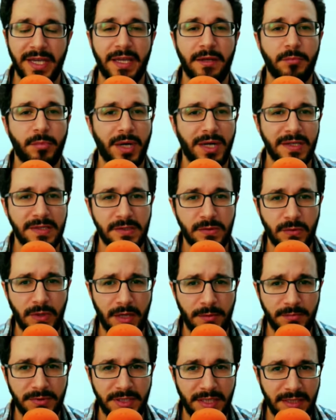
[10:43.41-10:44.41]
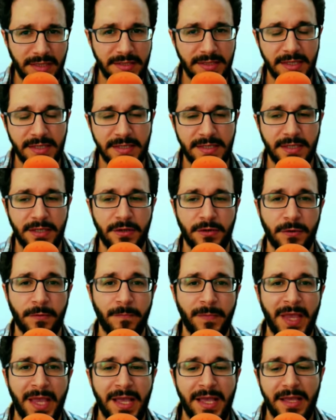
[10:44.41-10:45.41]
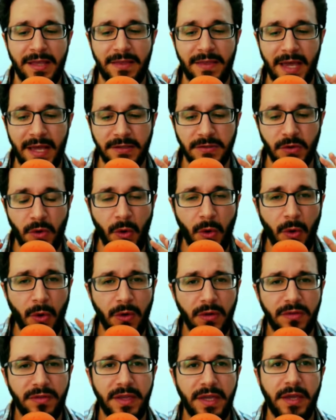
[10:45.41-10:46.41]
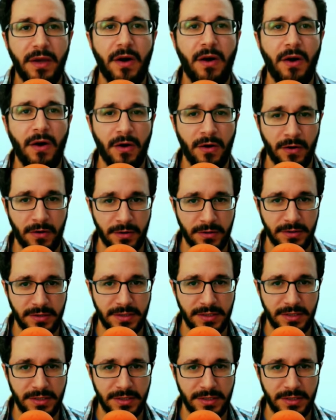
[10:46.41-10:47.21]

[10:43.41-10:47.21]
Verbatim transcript: And Baal HaSulam tells us here that all they are